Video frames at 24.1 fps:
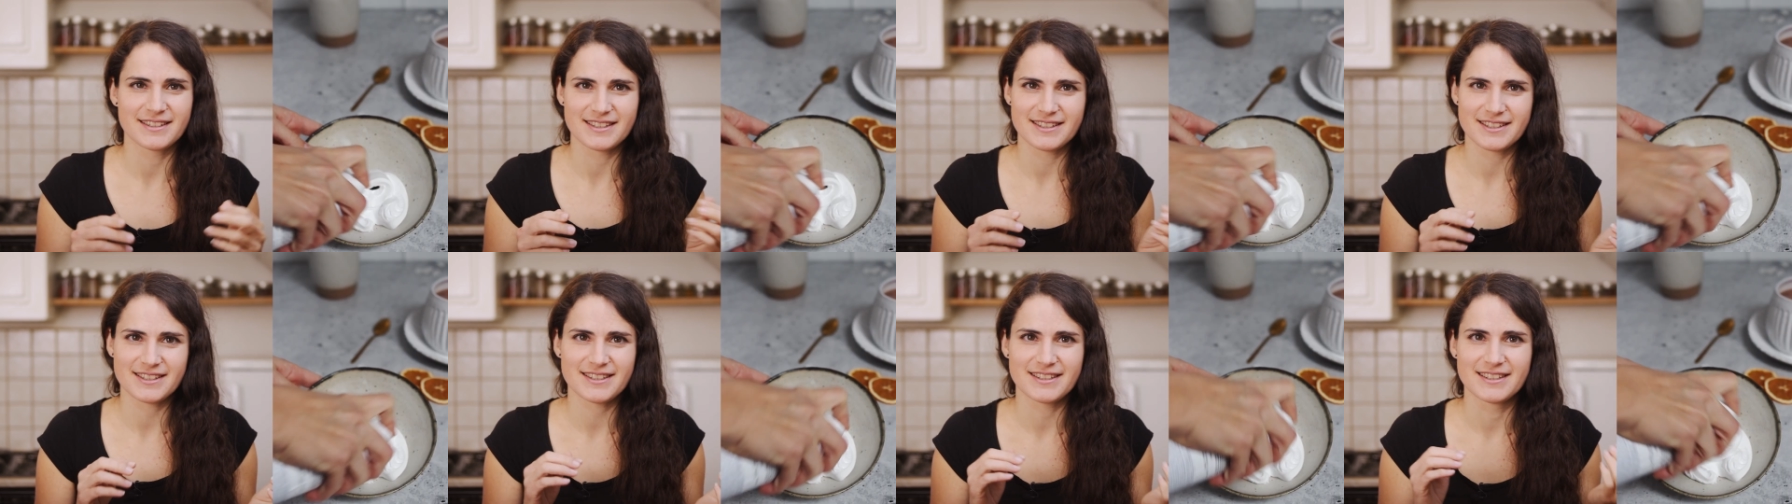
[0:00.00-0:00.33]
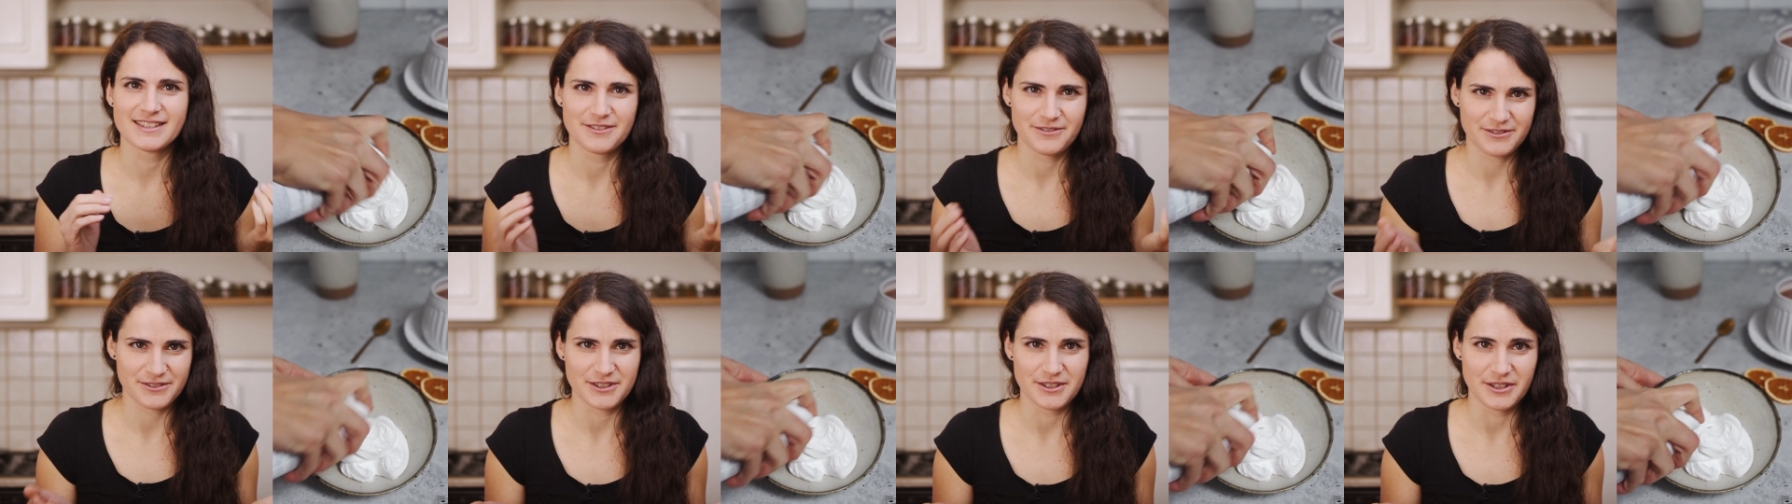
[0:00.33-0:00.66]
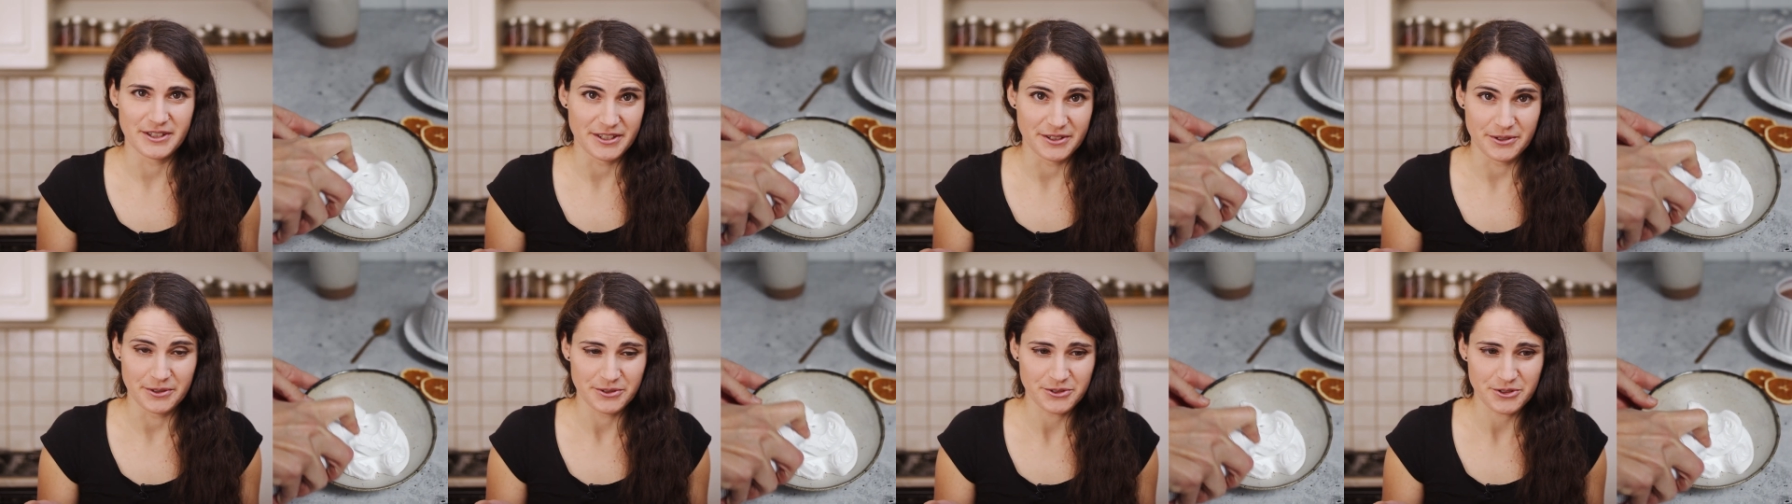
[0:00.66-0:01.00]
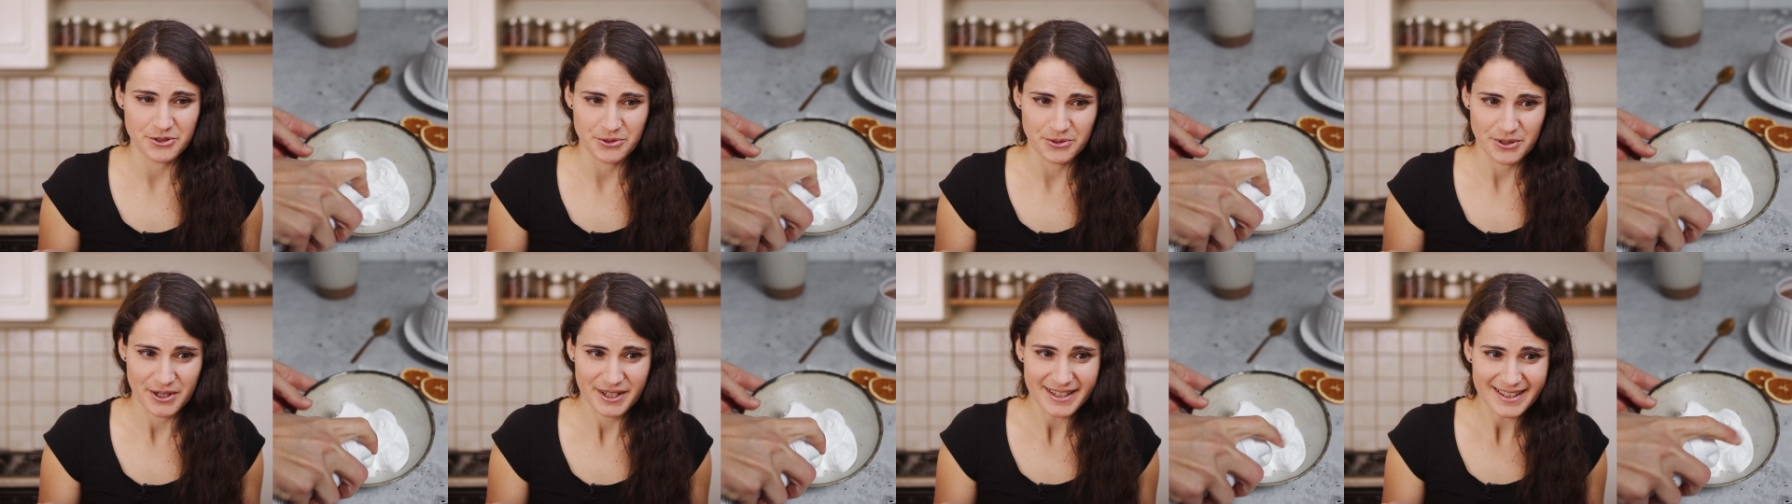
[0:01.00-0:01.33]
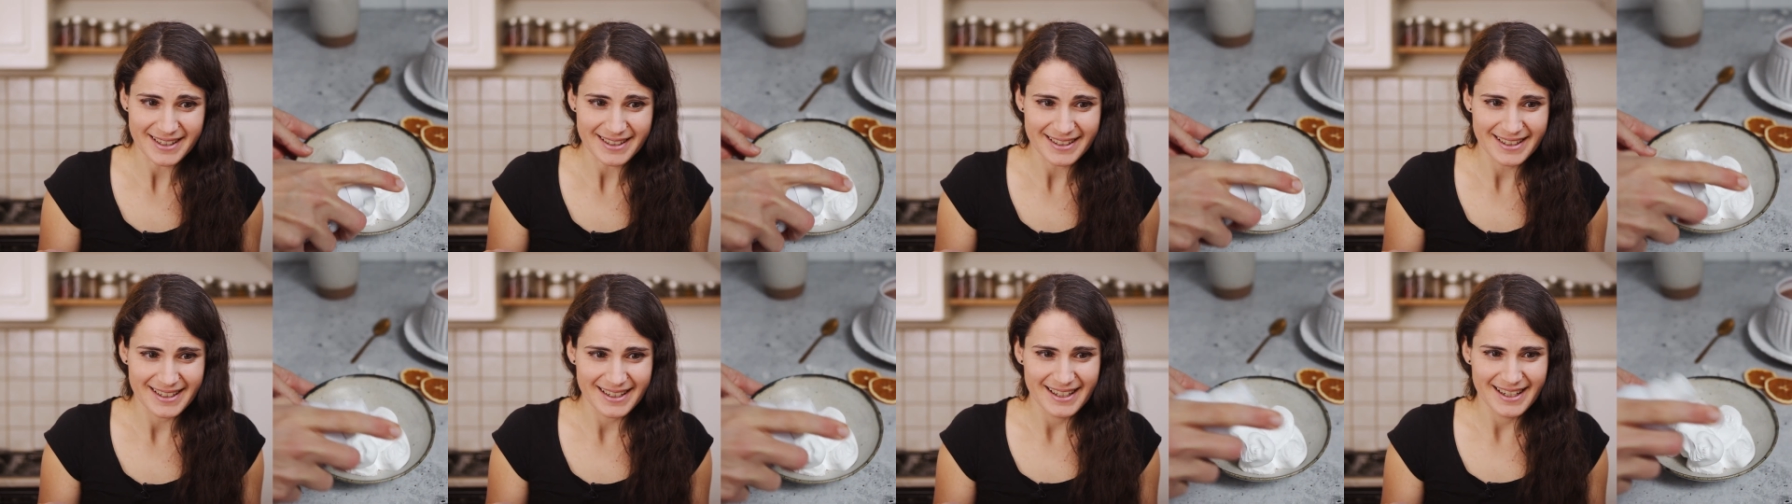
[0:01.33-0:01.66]
this nifty little
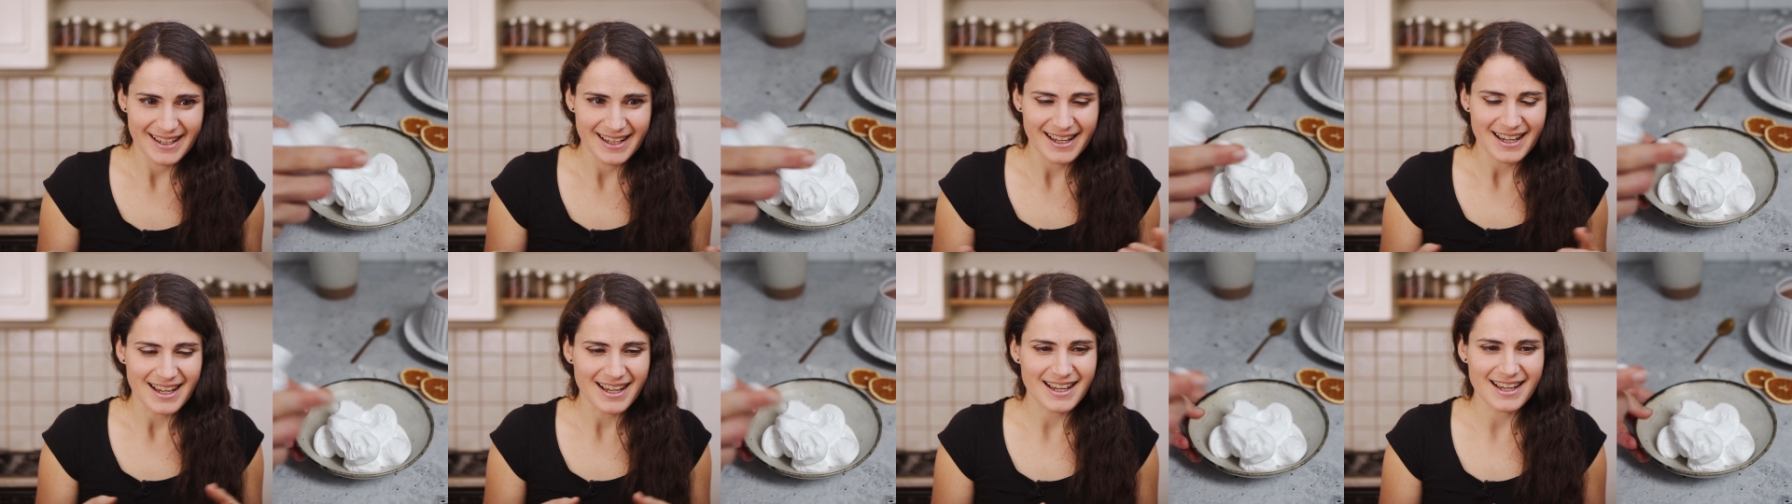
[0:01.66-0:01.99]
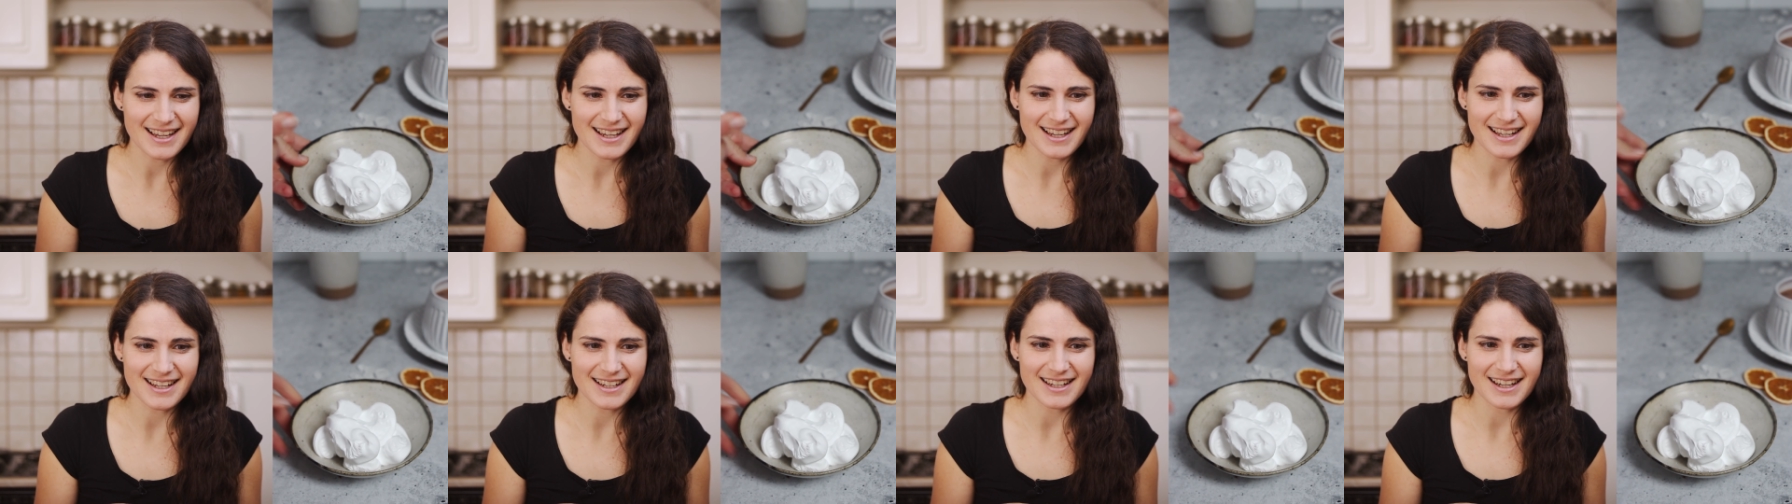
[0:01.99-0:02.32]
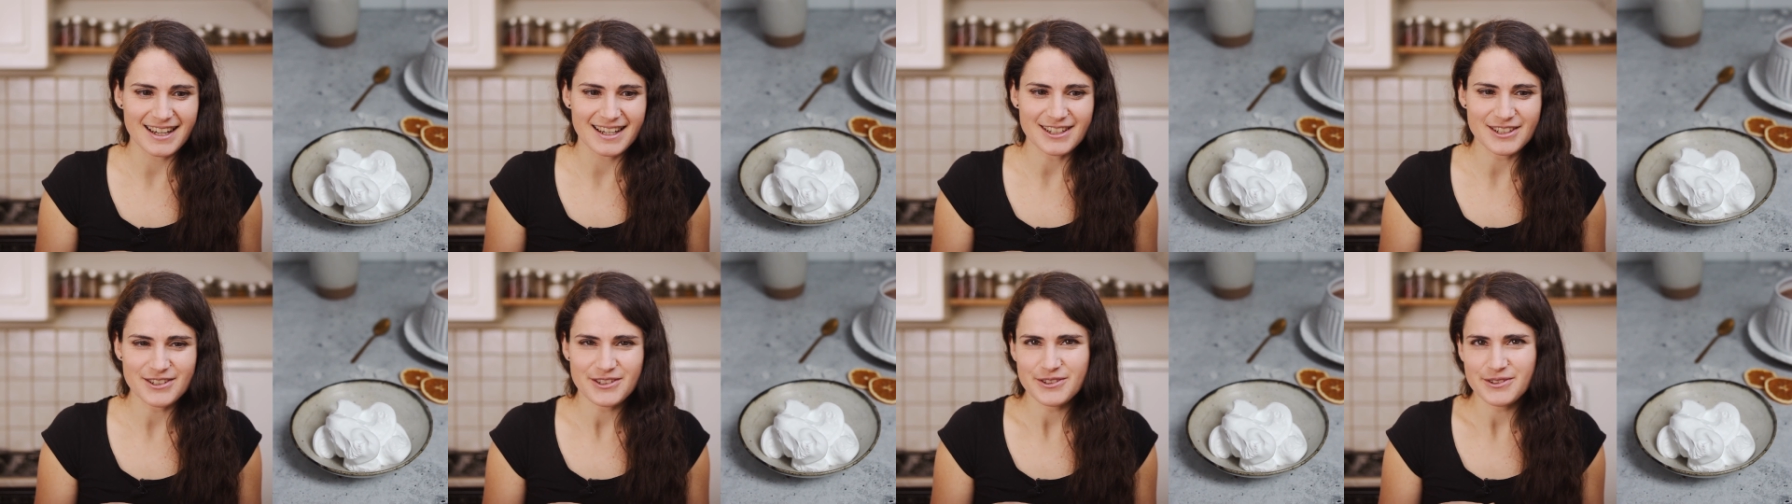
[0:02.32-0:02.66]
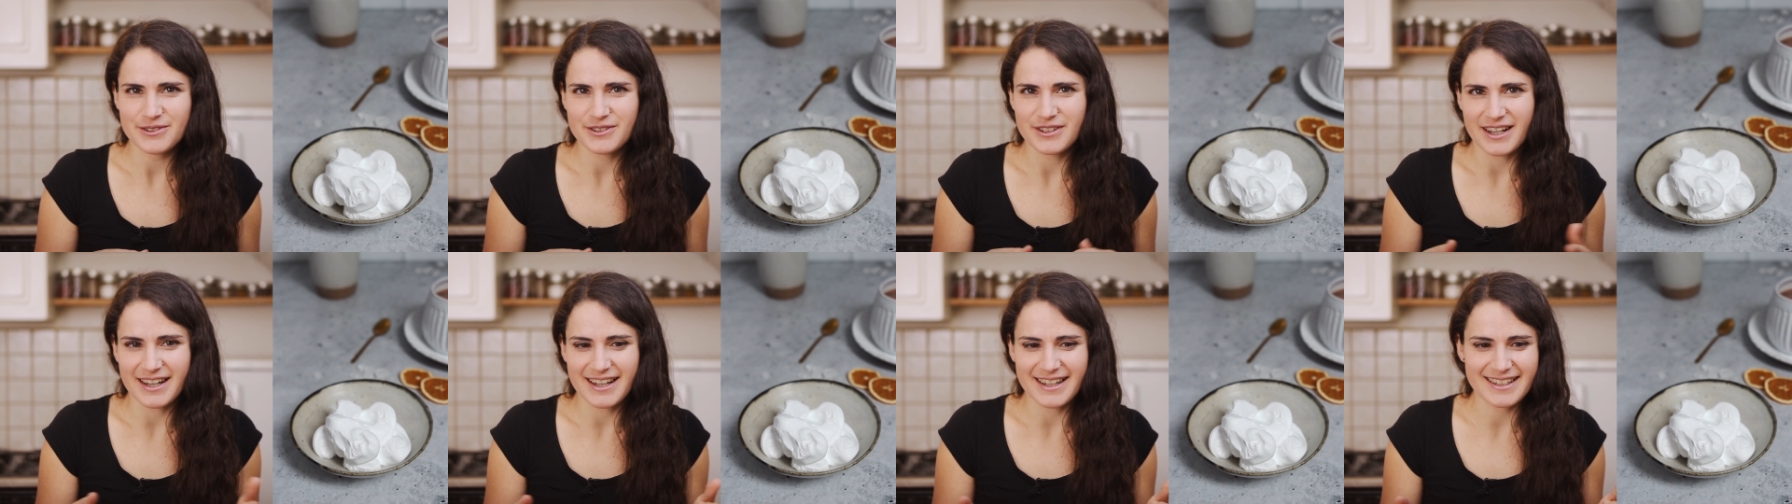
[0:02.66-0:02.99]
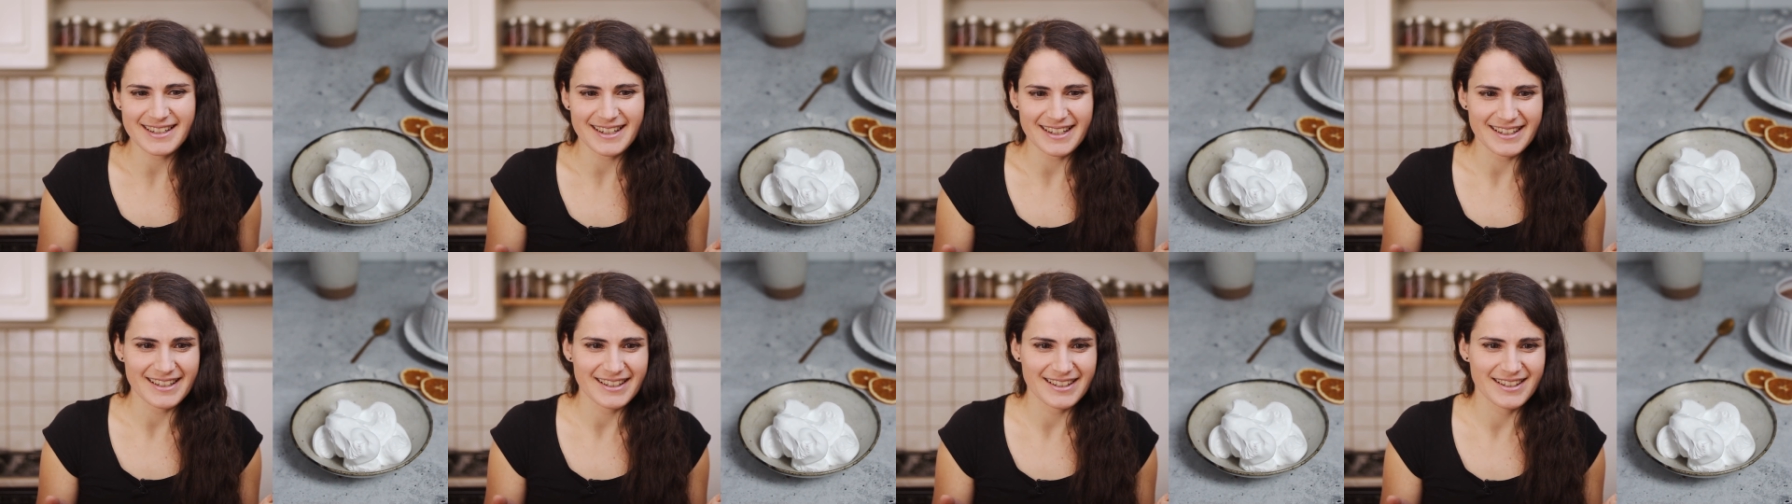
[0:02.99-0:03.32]
trick, and I don't know, I
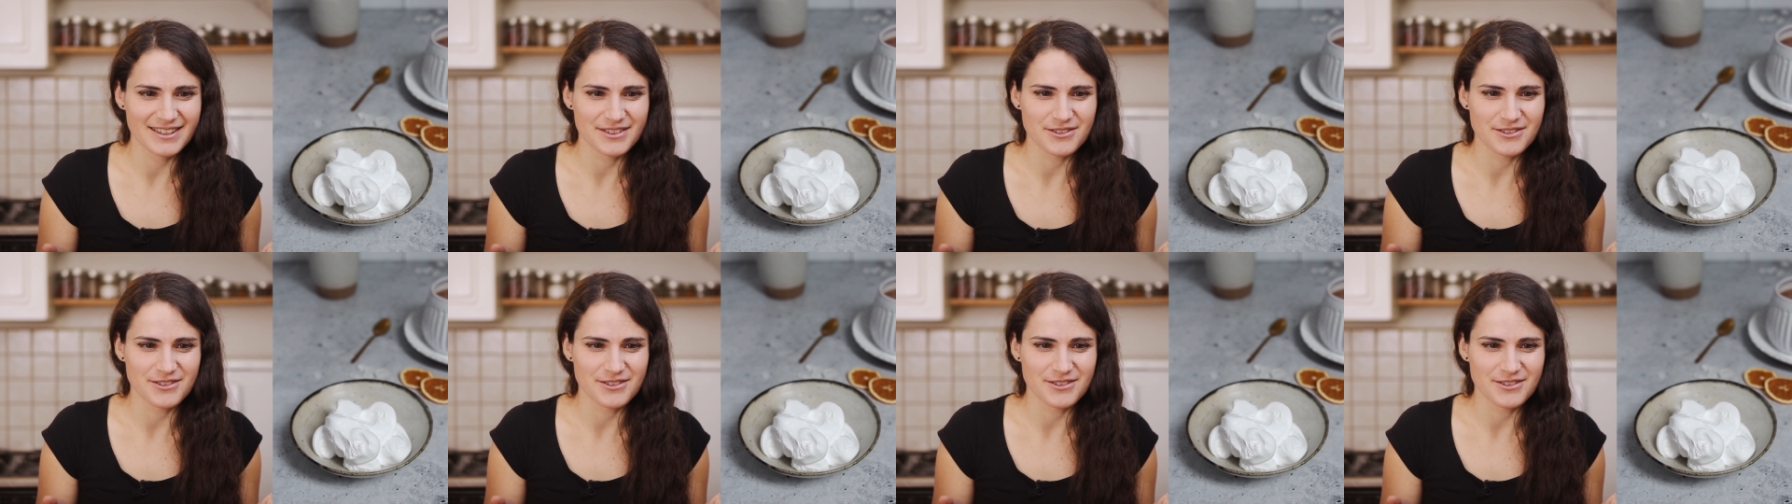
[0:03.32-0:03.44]
kind